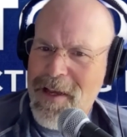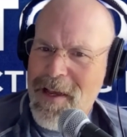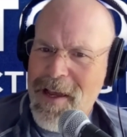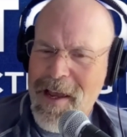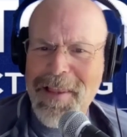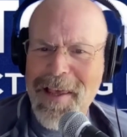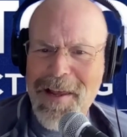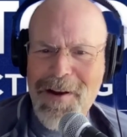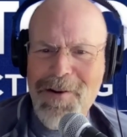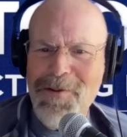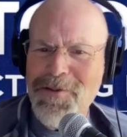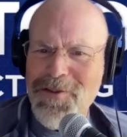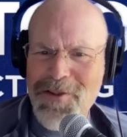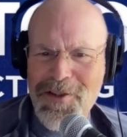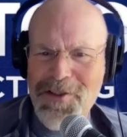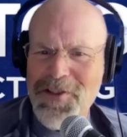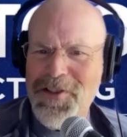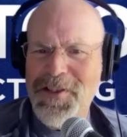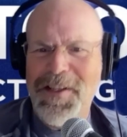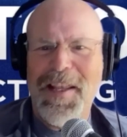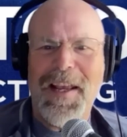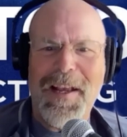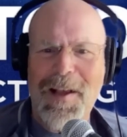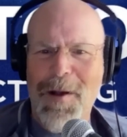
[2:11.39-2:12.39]
They don't just
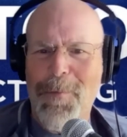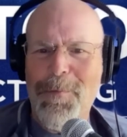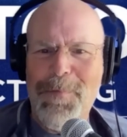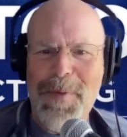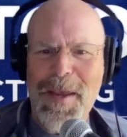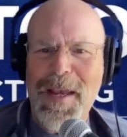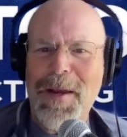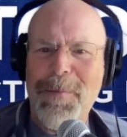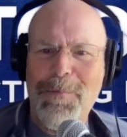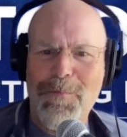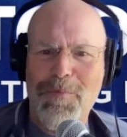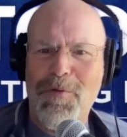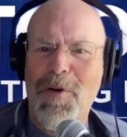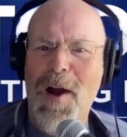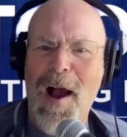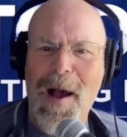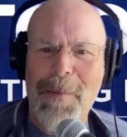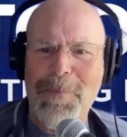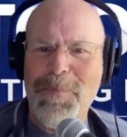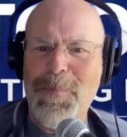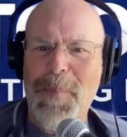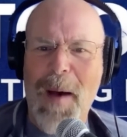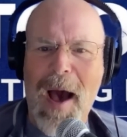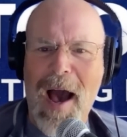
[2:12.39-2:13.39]
stick a big
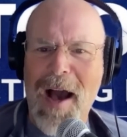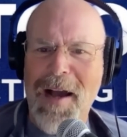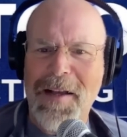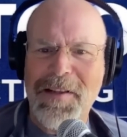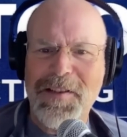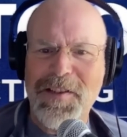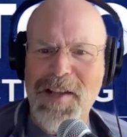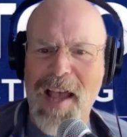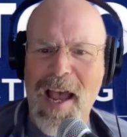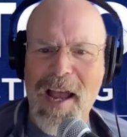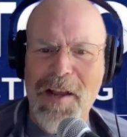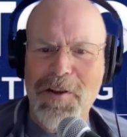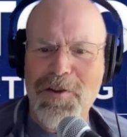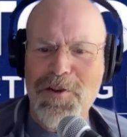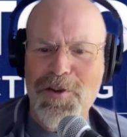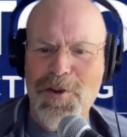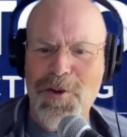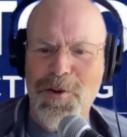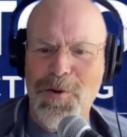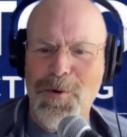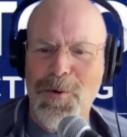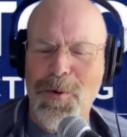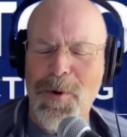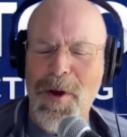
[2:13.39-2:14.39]
prompt box at
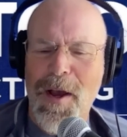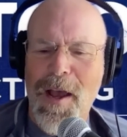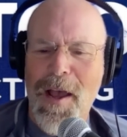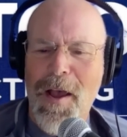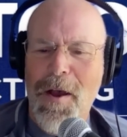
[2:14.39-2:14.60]
you